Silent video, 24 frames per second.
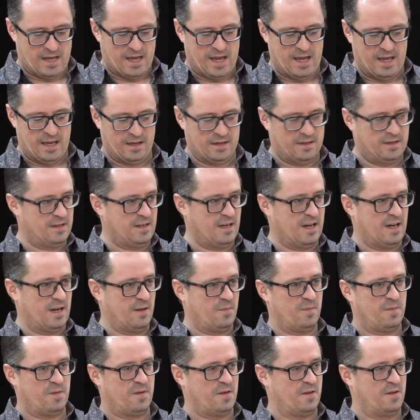And
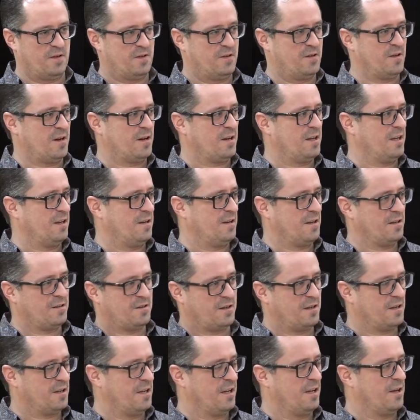I'm not
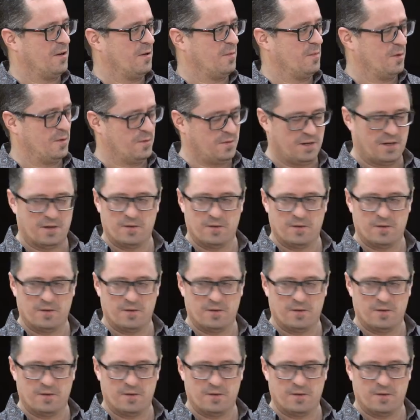talking here about,